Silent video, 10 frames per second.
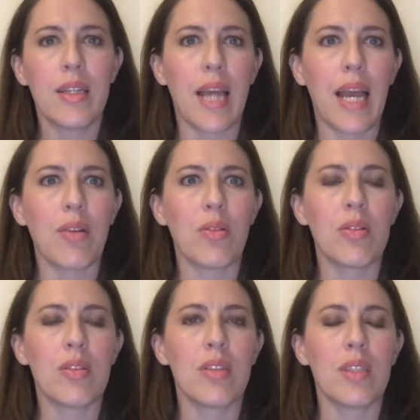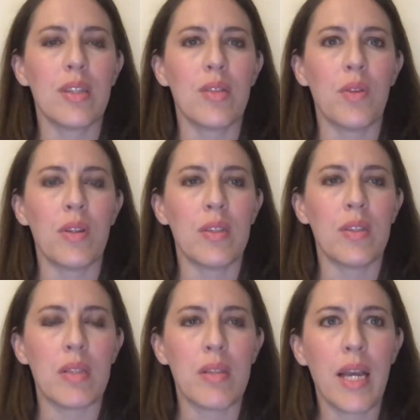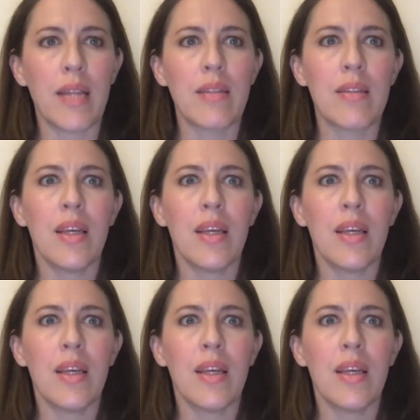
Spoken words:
titles, if you can see my slides.